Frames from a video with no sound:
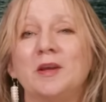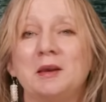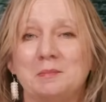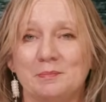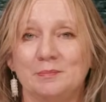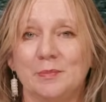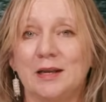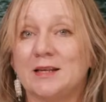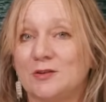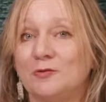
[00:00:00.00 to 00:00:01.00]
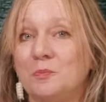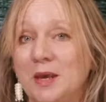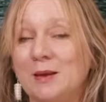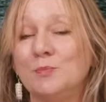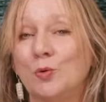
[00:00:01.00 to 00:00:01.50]
of him. Less of
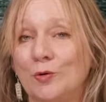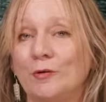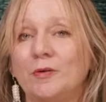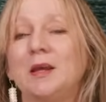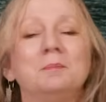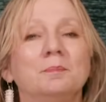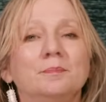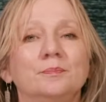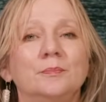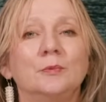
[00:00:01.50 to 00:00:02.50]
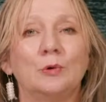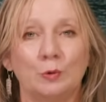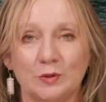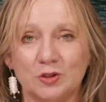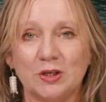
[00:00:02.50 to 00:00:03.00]
me, more of him,
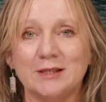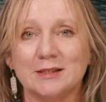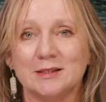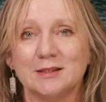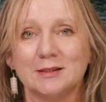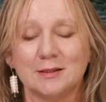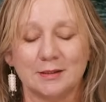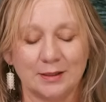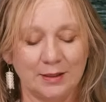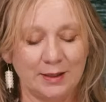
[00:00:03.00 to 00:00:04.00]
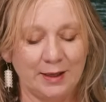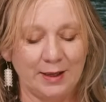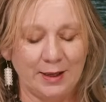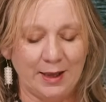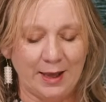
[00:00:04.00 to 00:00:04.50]
who is Jesus.
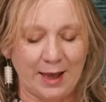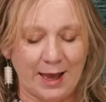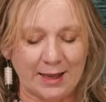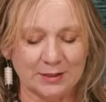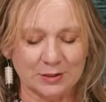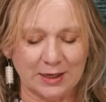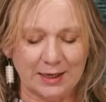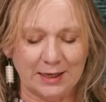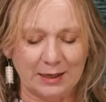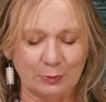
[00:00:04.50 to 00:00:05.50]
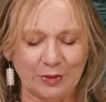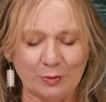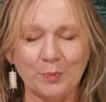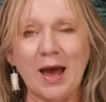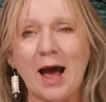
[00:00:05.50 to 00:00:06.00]
And with
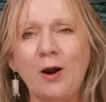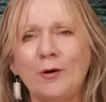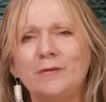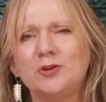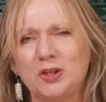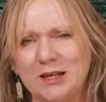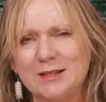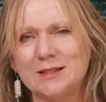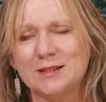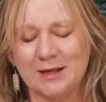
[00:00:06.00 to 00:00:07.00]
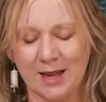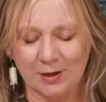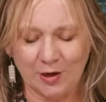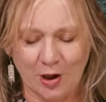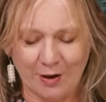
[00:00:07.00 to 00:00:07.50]
the power of Jesus in
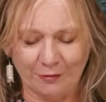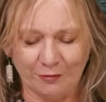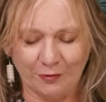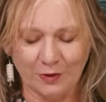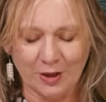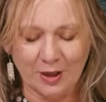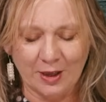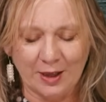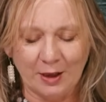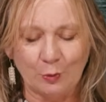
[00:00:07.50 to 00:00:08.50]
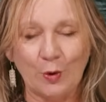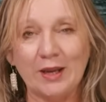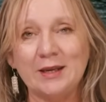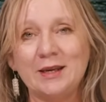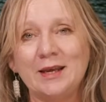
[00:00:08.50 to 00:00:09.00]
our life,
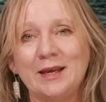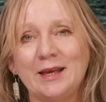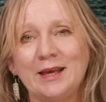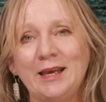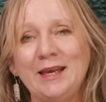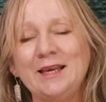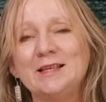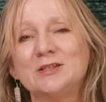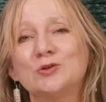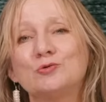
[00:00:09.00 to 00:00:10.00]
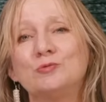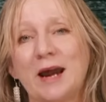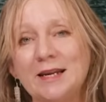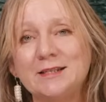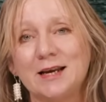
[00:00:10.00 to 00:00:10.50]
when he is
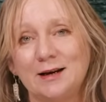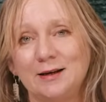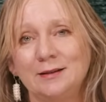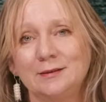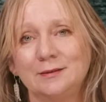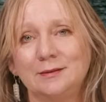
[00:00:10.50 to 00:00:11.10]
greater,